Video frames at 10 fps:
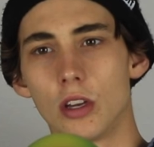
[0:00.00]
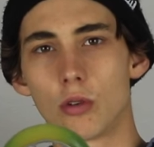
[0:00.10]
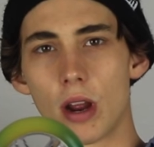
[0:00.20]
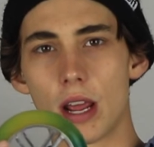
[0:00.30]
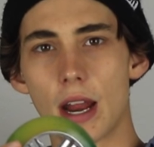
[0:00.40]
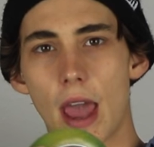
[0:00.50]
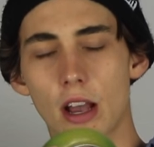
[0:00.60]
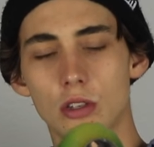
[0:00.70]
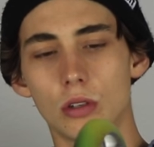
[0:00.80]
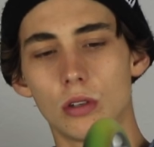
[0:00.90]
grade 8
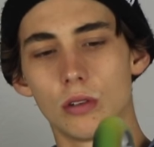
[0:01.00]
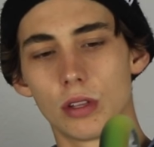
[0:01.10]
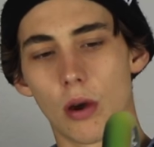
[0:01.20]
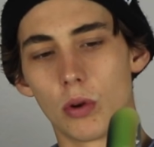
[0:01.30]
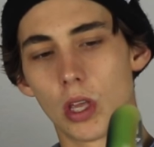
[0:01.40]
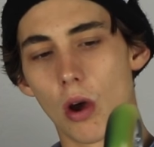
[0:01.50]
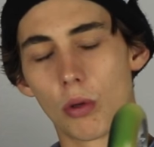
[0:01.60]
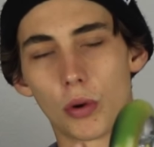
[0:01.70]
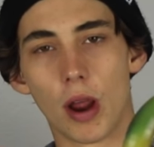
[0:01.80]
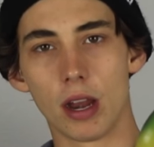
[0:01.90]
axle that would go
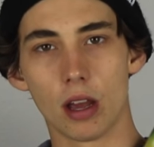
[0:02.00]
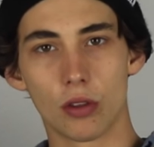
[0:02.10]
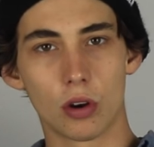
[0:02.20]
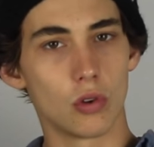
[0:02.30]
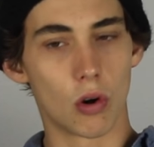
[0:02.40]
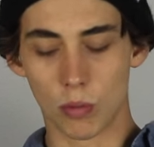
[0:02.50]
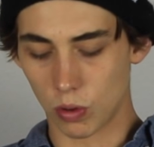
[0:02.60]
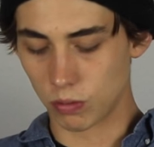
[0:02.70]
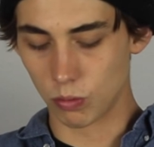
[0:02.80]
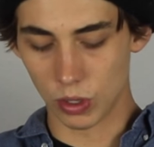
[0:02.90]
through any other
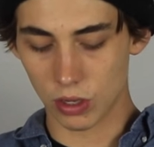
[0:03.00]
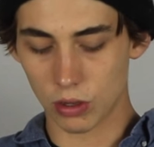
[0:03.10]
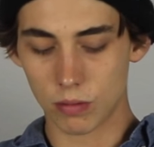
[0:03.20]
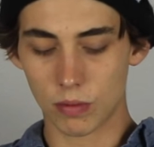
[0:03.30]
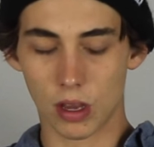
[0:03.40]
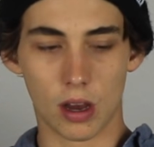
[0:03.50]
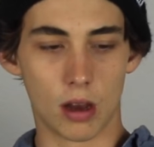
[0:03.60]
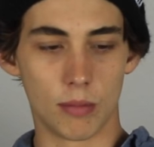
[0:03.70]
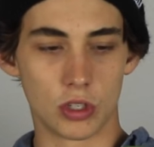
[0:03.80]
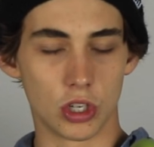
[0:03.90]
normal wheel.
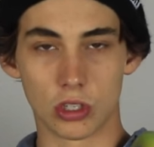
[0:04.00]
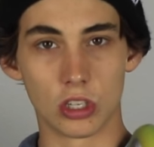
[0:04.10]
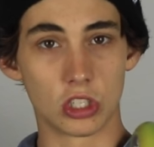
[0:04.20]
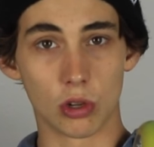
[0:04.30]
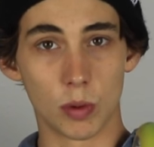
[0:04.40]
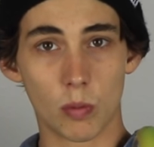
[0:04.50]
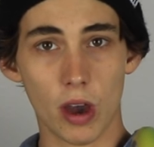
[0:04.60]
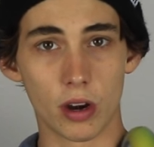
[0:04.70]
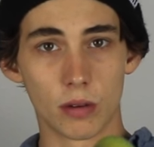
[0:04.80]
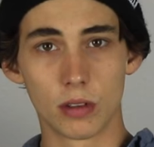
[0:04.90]
It's just a little bit
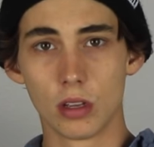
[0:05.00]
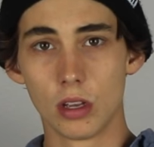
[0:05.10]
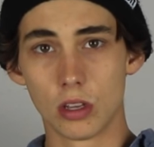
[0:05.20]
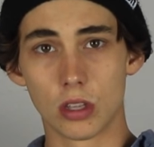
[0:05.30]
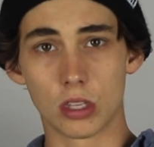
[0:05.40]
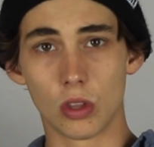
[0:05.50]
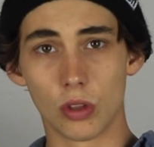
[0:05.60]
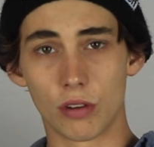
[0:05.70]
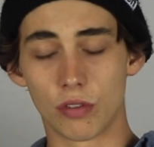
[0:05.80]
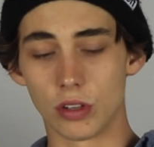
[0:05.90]
wider. That's the
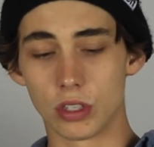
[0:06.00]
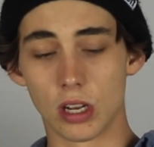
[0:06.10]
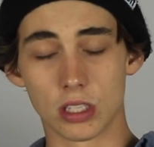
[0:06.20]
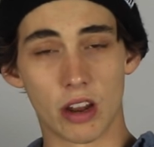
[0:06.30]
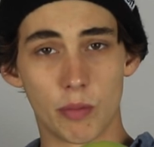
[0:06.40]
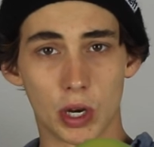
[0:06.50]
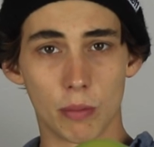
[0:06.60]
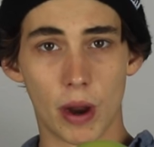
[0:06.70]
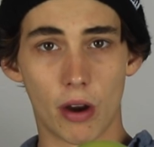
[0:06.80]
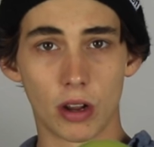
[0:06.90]
only difference. It doesn't have bigger
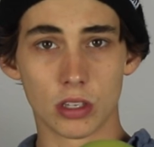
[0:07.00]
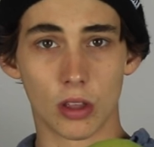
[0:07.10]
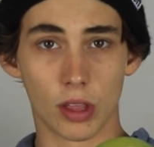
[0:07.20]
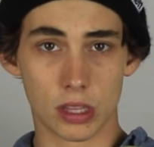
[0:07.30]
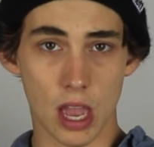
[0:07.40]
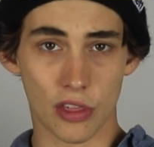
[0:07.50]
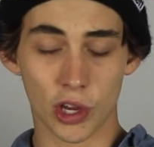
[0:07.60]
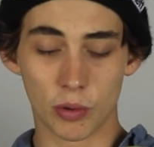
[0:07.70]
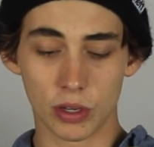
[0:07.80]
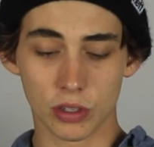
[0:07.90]
bearings, unlike the
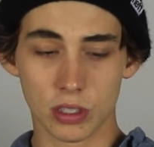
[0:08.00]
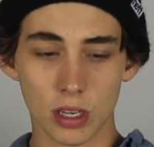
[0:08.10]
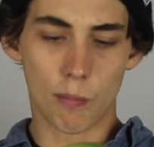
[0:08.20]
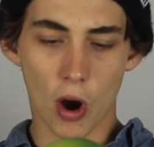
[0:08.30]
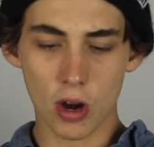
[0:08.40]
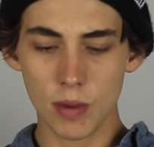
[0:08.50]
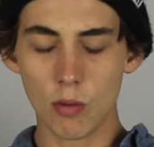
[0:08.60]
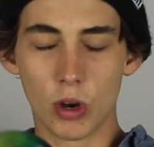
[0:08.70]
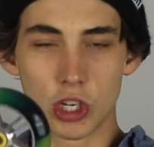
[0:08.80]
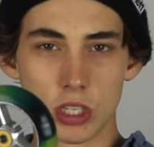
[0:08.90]
Ethic wheels. Part of me
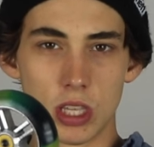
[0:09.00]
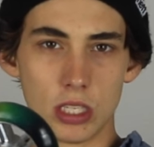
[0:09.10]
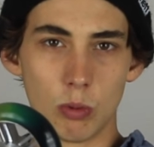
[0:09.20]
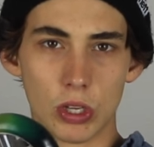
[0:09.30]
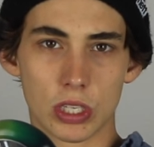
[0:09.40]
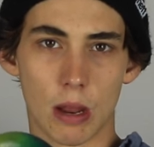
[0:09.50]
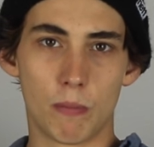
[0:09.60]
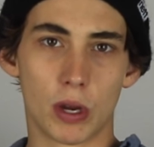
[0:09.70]
wishes these wheels had